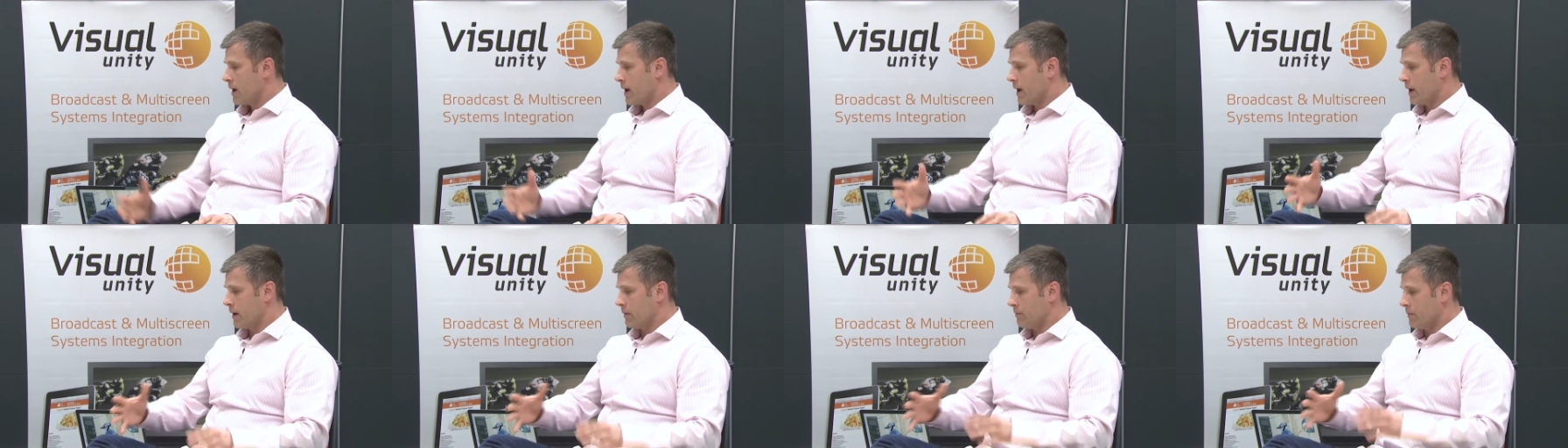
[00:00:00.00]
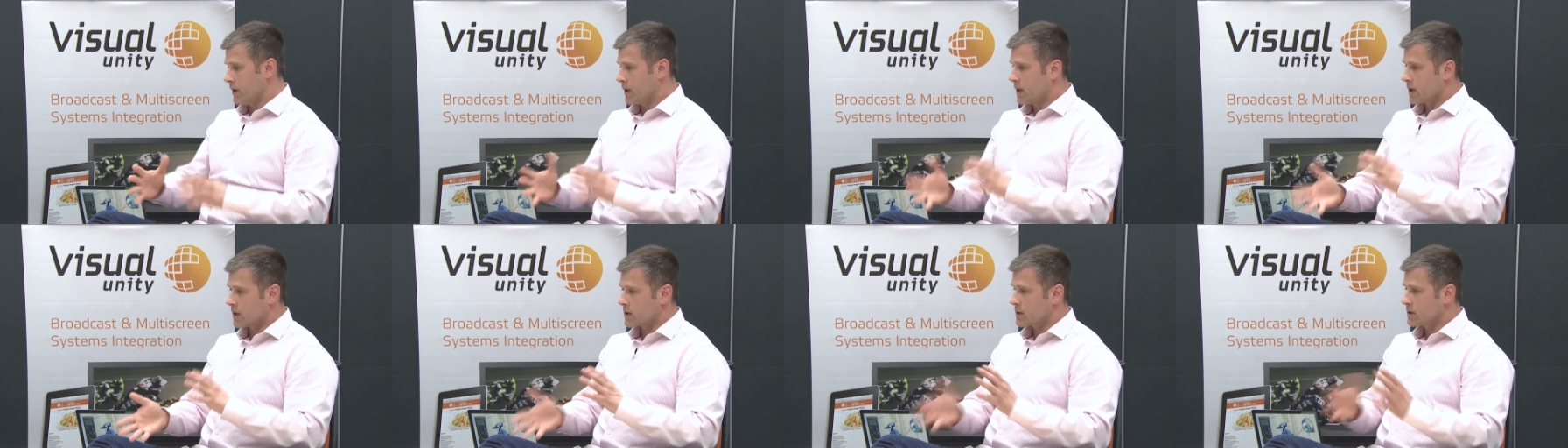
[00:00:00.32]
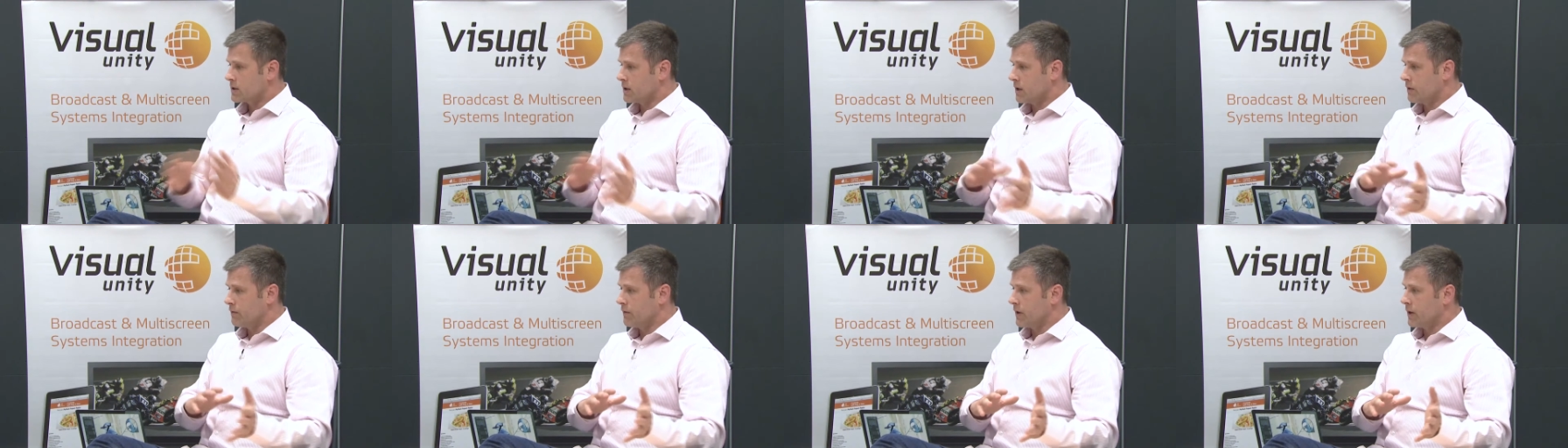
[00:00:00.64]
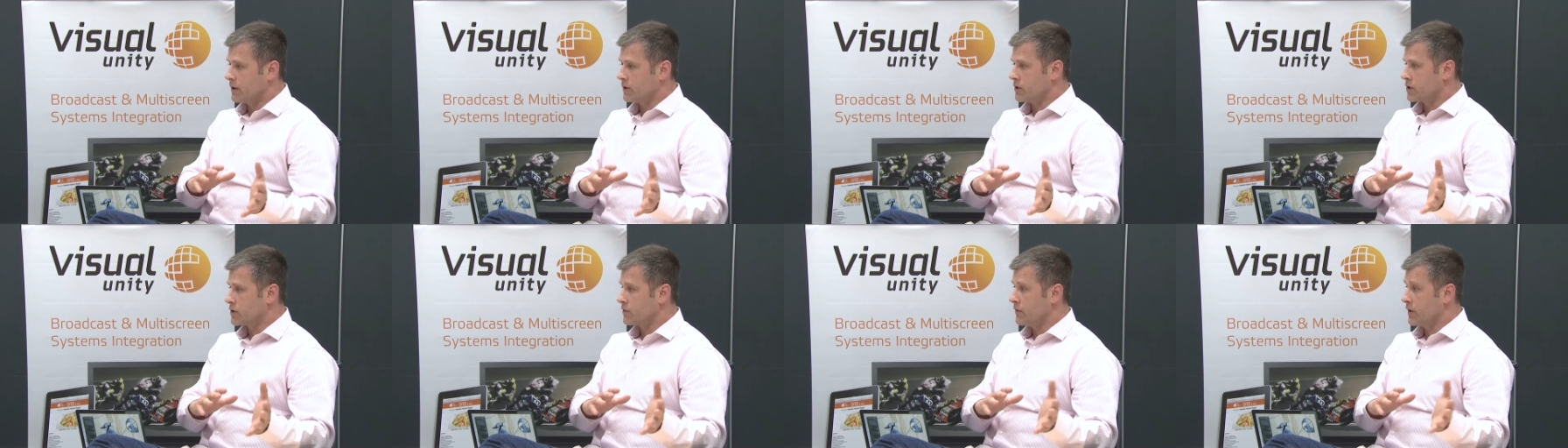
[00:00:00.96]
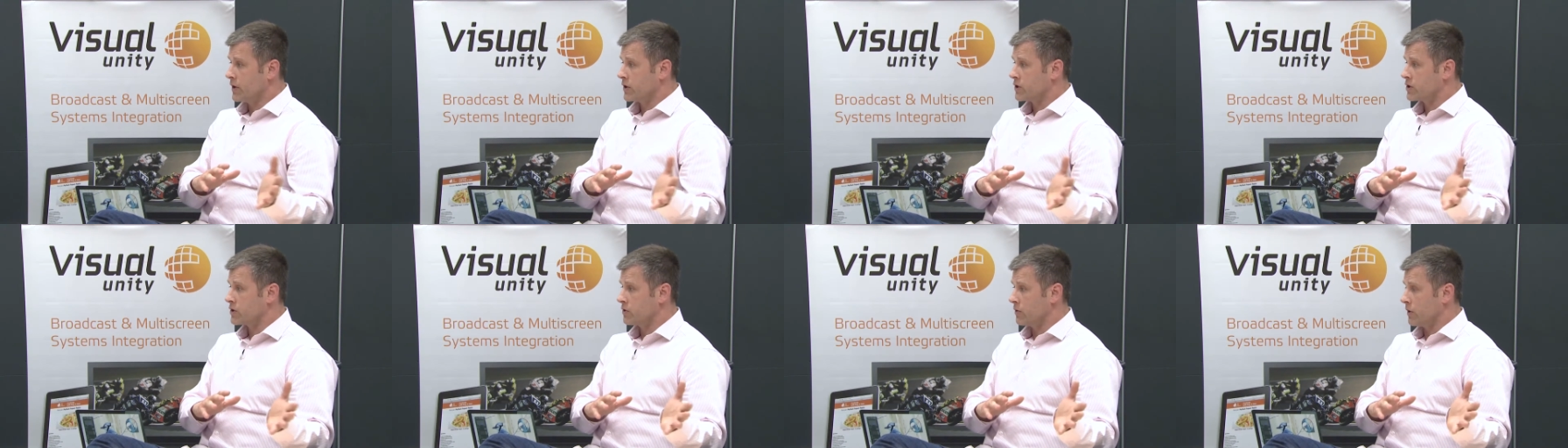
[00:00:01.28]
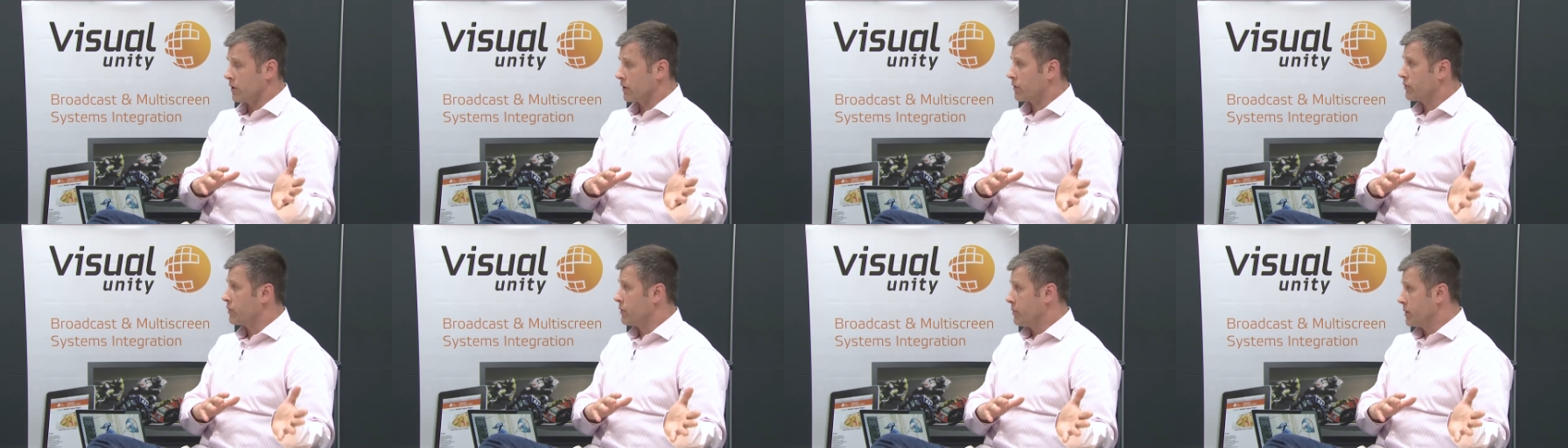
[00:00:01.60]
And because the event just finished
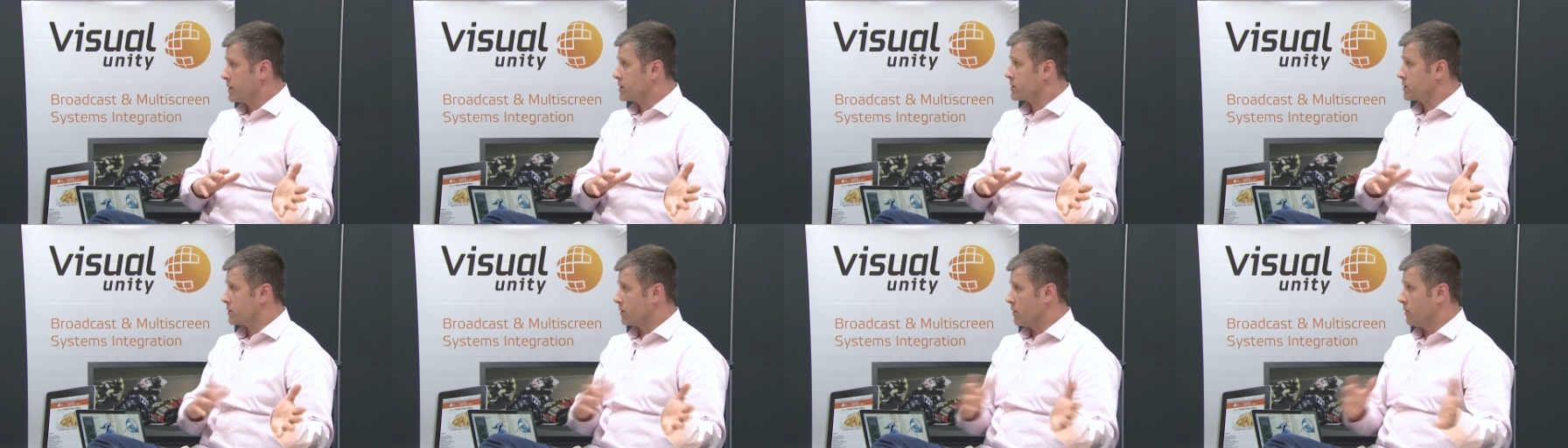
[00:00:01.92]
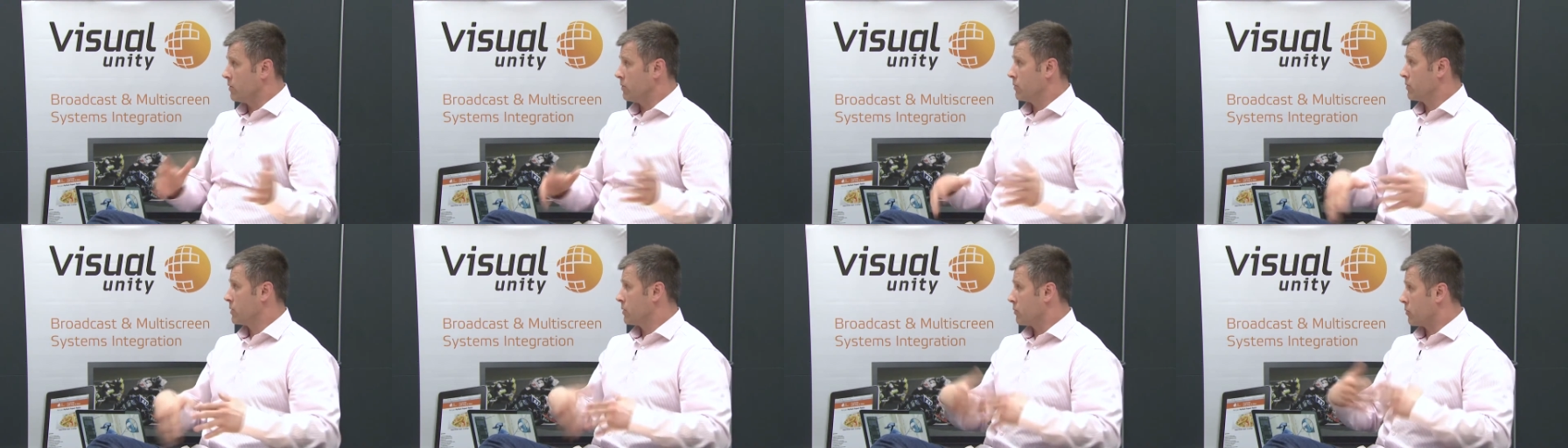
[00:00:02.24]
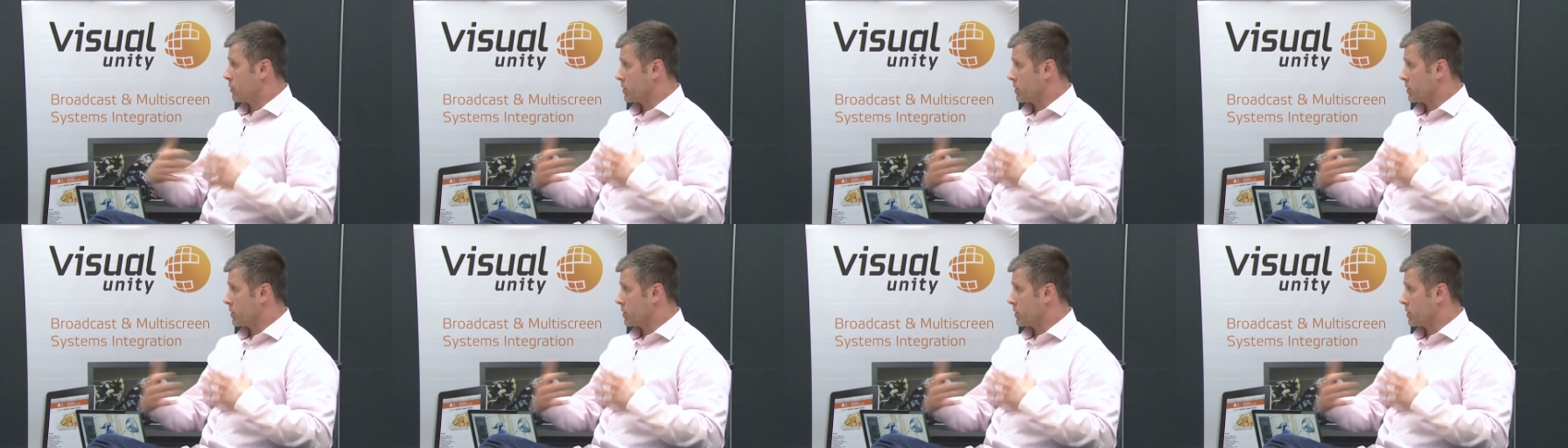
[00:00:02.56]
around 3 weeks ago,